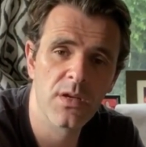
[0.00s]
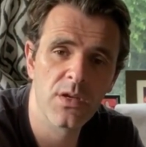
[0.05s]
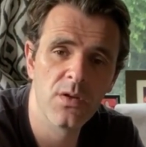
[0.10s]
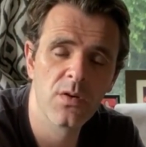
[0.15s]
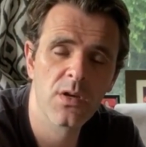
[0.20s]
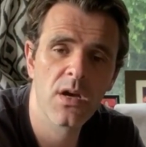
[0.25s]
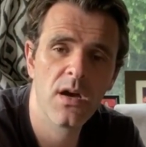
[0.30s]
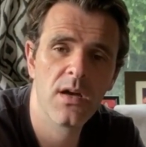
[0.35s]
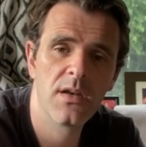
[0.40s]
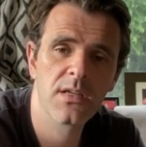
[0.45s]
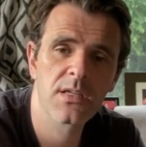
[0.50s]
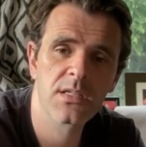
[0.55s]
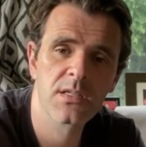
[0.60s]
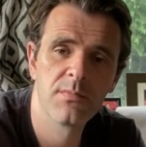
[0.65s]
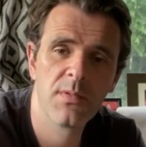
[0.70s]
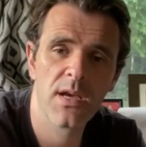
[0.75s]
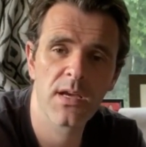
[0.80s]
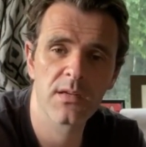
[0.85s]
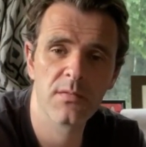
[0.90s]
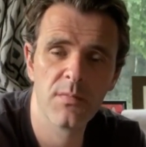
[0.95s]
You can't
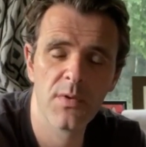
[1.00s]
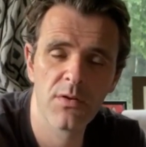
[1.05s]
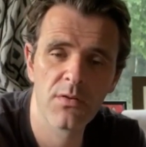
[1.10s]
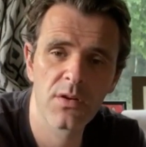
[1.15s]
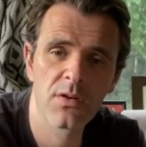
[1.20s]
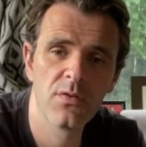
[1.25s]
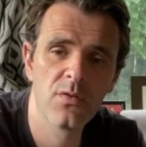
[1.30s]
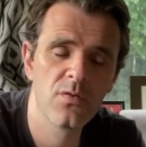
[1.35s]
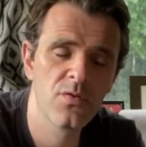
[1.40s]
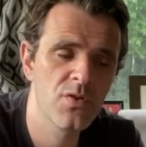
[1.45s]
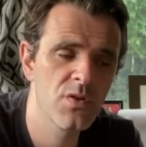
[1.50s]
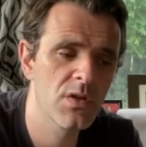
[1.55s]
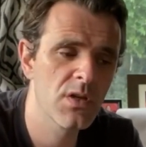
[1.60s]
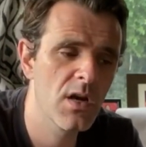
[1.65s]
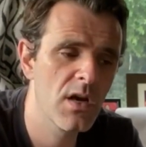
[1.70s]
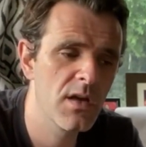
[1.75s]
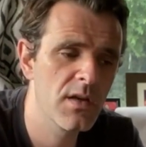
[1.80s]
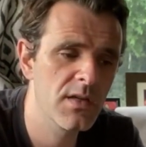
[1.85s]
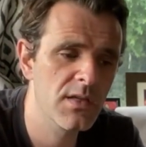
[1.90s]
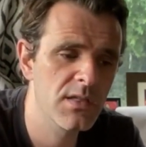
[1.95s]
expect miracles. You
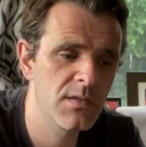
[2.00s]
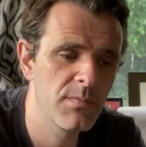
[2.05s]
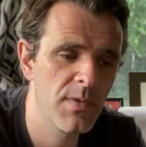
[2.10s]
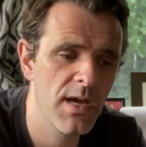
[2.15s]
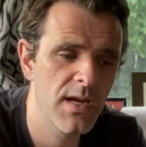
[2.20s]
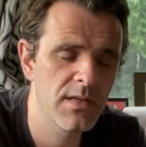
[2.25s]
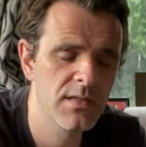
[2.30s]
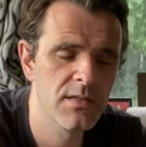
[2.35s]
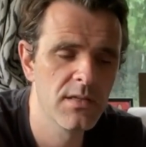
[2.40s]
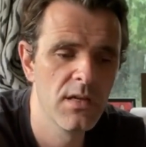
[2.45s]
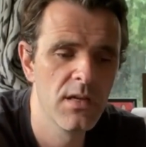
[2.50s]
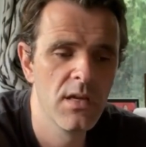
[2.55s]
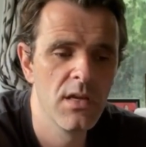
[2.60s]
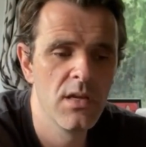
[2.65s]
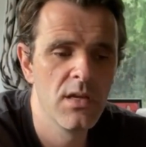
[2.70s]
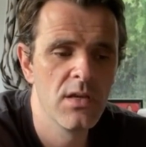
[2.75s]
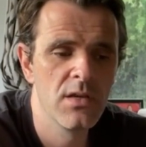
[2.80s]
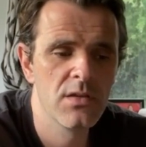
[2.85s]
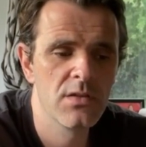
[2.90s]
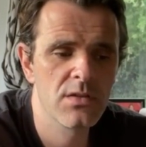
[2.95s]
can't expect,
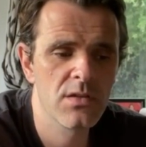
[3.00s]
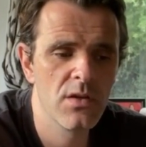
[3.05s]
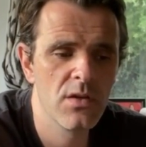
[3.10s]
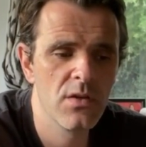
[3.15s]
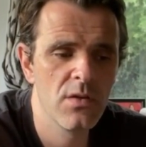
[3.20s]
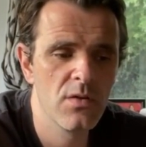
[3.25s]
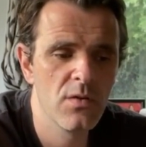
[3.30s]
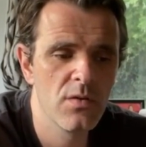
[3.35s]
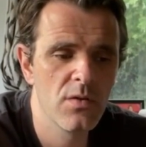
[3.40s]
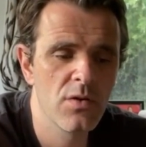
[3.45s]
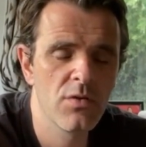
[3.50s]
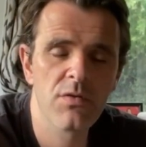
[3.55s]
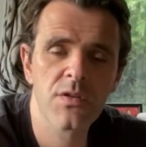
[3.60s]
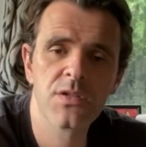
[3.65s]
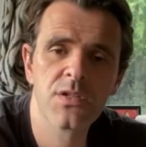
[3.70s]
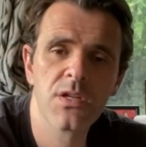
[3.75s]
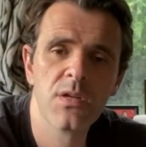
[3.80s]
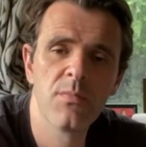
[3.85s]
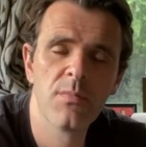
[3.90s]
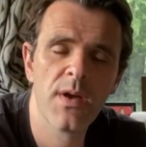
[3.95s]
so
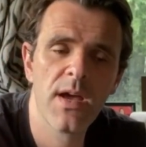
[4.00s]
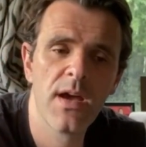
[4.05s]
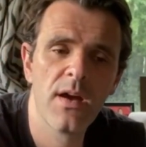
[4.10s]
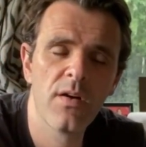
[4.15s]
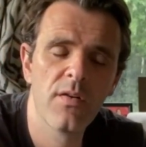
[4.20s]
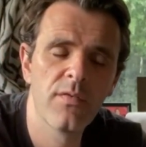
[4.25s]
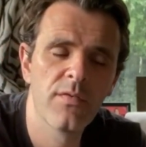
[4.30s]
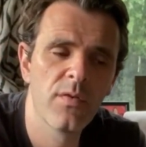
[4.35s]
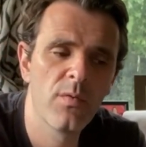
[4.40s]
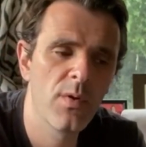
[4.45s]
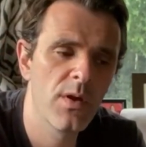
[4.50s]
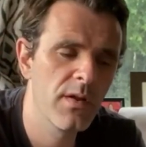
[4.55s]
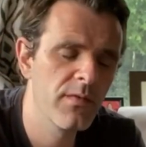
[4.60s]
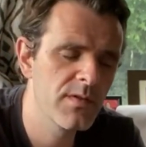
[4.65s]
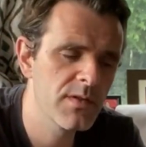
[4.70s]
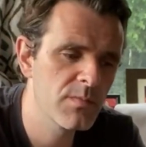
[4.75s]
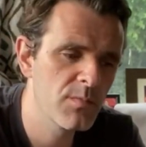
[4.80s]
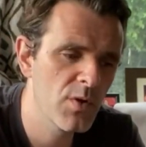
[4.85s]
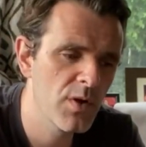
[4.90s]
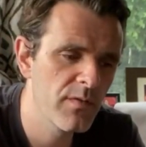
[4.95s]
Christian Bale, for one of
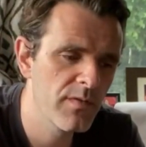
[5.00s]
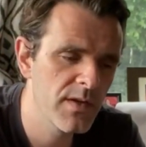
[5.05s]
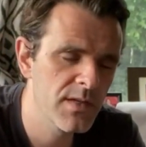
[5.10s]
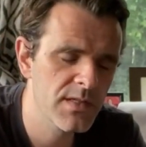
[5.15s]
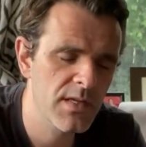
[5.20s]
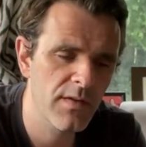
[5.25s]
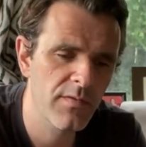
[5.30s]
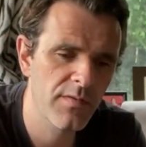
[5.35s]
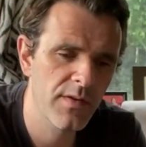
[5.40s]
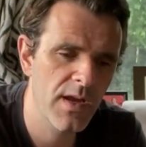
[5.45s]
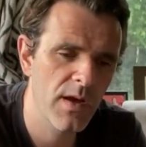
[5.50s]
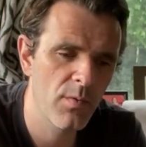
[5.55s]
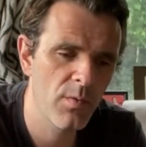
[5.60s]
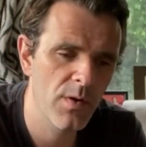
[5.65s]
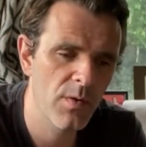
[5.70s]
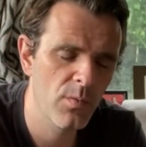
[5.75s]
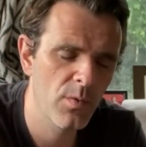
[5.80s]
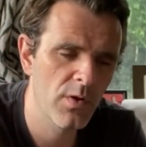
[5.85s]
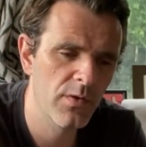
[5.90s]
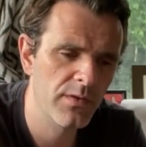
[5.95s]
his movies, I forget what it
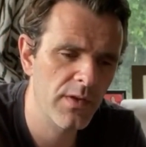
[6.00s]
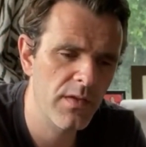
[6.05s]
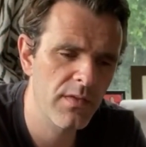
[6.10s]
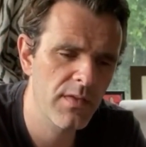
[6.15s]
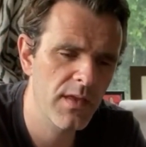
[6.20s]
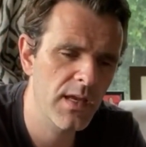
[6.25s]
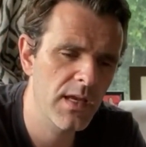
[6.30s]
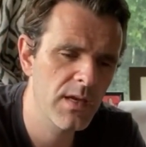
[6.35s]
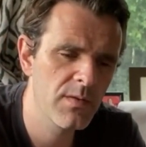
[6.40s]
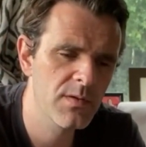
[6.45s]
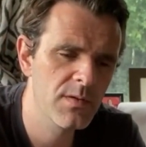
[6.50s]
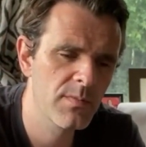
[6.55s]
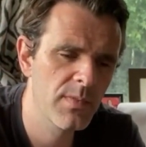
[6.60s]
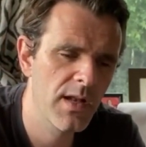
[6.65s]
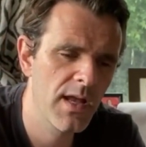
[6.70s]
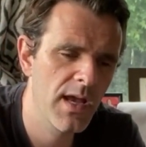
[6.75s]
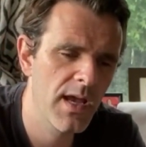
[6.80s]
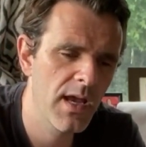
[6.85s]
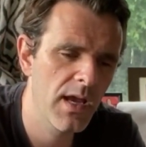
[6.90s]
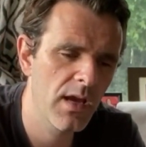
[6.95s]
was, I think he was
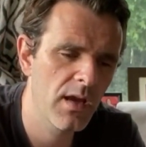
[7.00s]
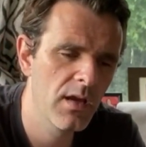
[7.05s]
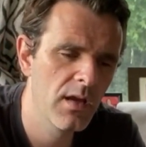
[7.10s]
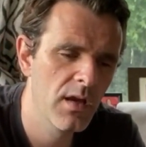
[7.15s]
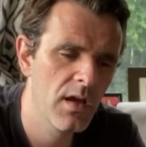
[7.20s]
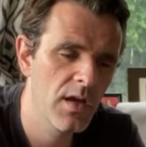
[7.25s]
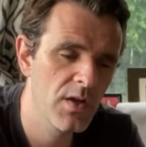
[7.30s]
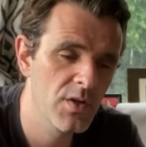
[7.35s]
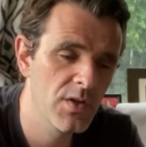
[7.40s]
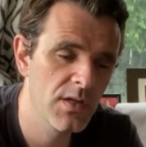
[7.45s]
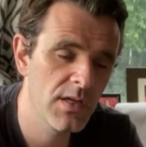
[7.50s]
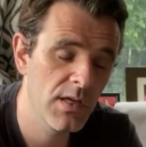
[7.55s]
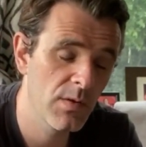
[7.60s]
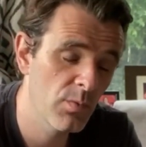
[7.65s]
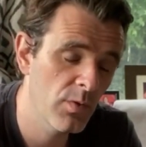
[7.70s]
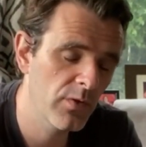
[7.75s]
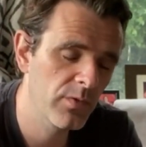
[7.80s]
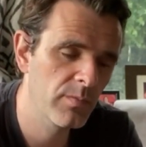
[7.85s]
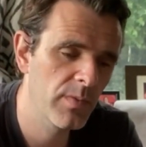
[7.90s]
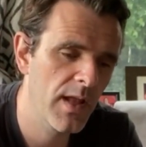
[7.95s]
playing
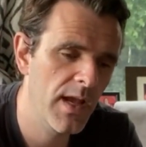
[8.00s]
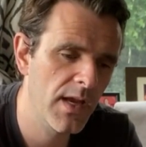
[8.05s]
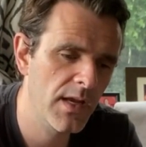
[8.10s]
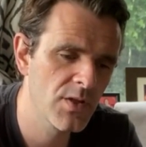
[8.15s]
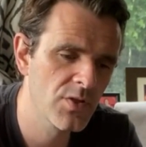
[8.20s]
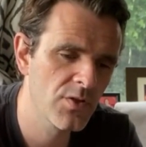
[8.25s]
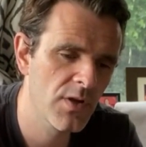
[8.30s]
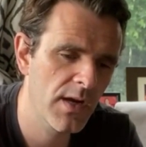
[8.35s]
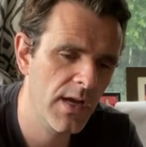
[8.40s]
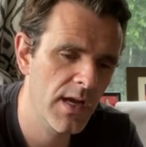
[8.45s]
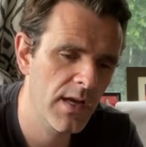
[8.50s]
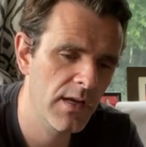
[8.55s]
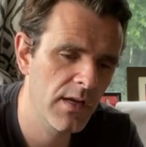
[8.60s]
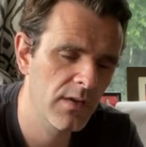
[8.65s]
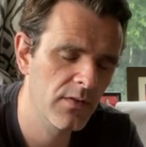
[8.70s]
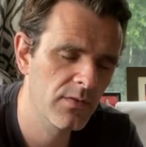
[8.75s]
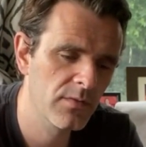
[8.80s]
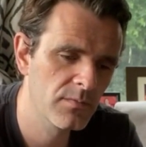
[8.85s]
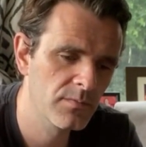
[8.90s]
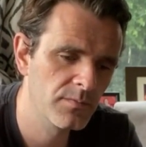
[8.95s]
a drug
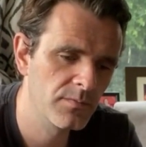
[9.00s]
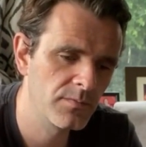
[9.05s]
addict.